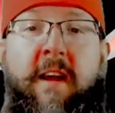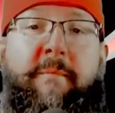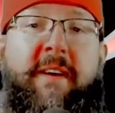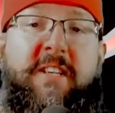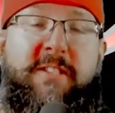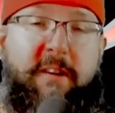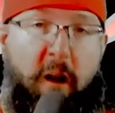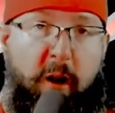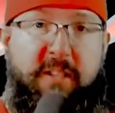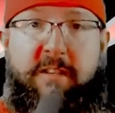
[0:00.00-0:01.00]
because there
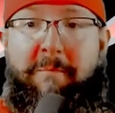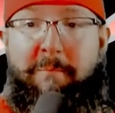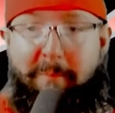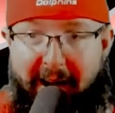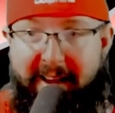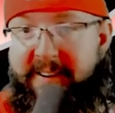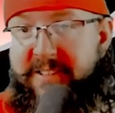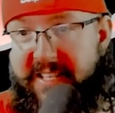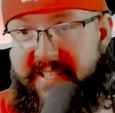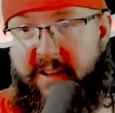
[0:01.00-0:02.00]
are some minor
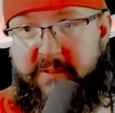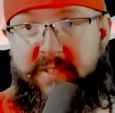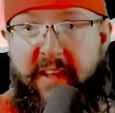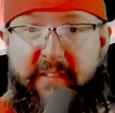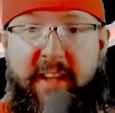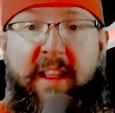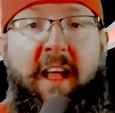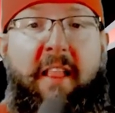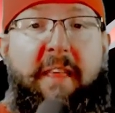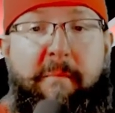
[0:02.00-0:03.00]
details given
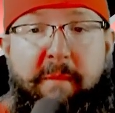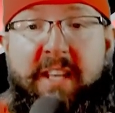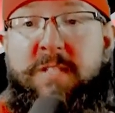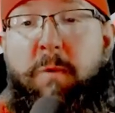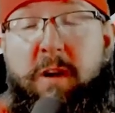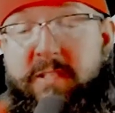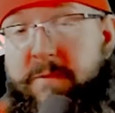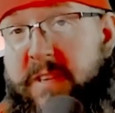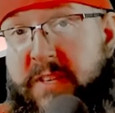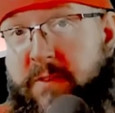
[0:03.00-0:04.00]
that may spoil some
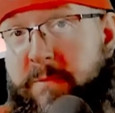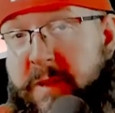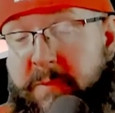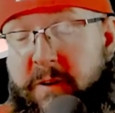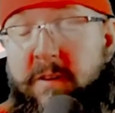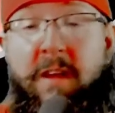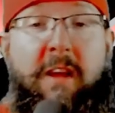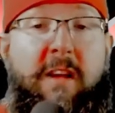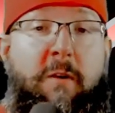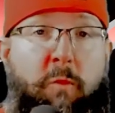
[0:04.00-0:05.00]
things for people.
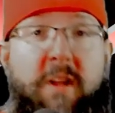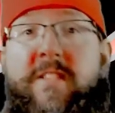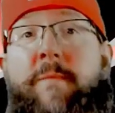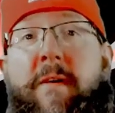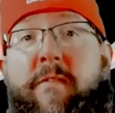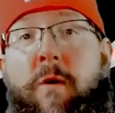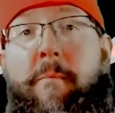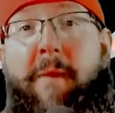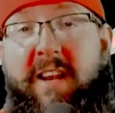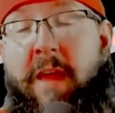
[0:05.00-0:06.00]
What's up, everyone?
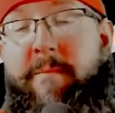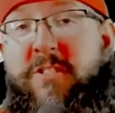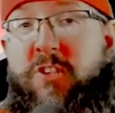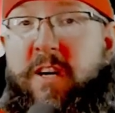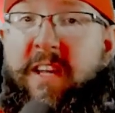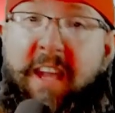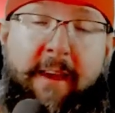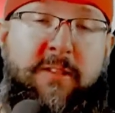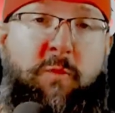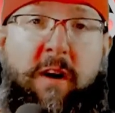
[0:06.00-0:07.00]
My name is Chuck and
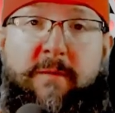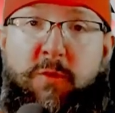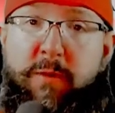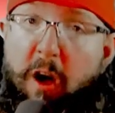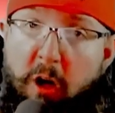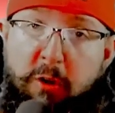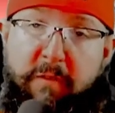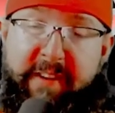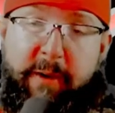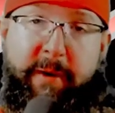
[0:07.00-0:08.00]
Games. Welcome to an all-new
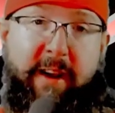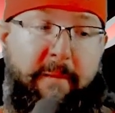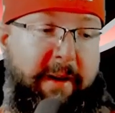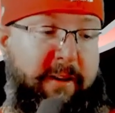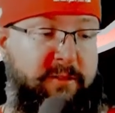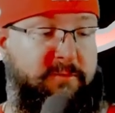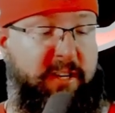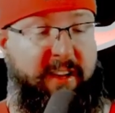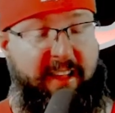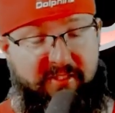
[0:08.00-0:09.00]
video here on my YouTube
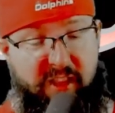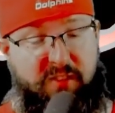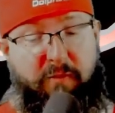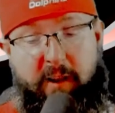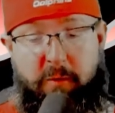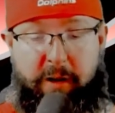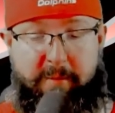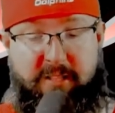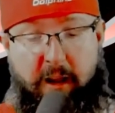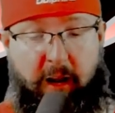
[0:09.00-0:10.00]
channel. In this video, we're going to be
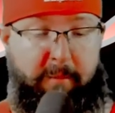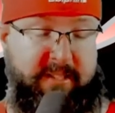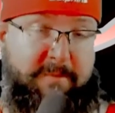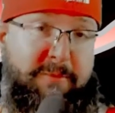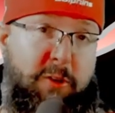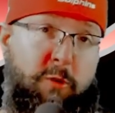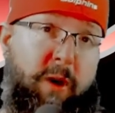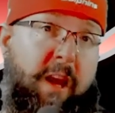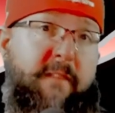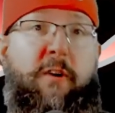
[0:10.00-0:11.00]
talking about some new
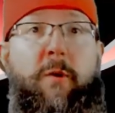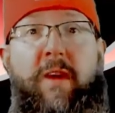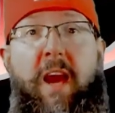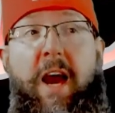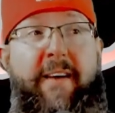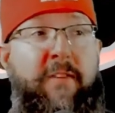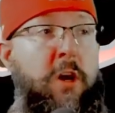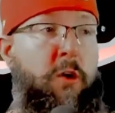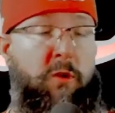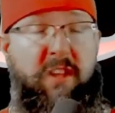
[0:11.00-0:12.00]
info we have
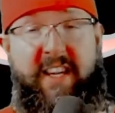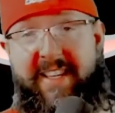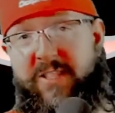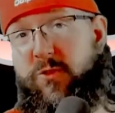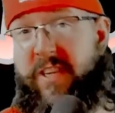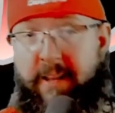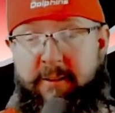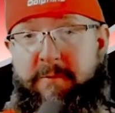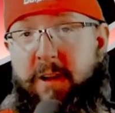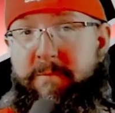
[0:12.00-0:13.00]
relating to
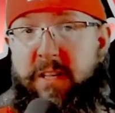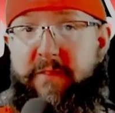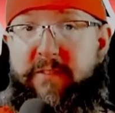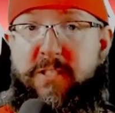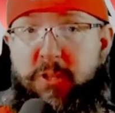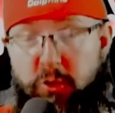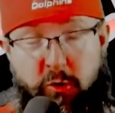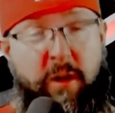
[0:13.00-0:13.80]
Kingdom Come Deliverance 2,